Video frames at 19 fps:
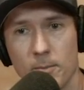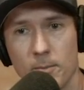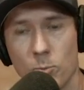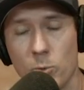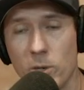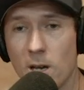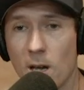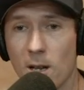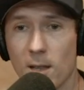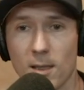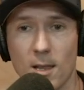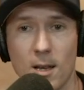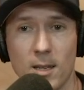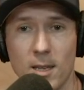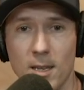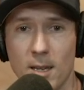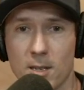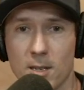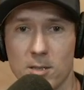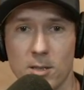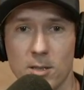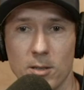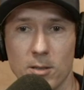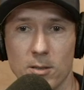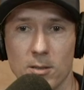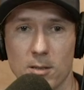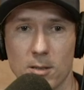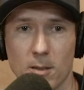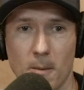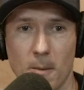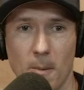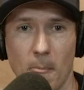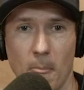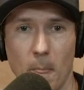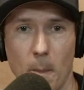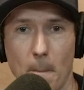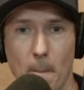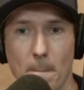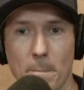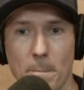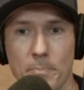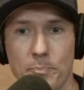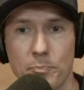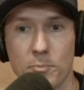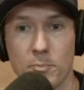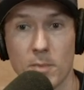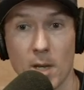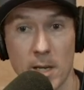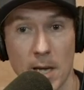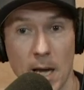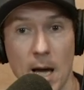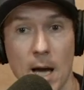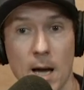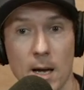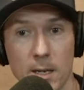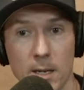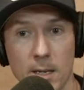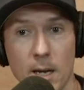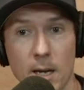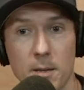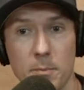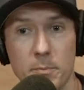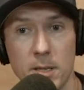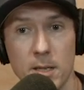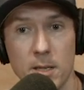We got lucky. Wait, the bee dudes. dies after sex? Yeah, yeah. The bee.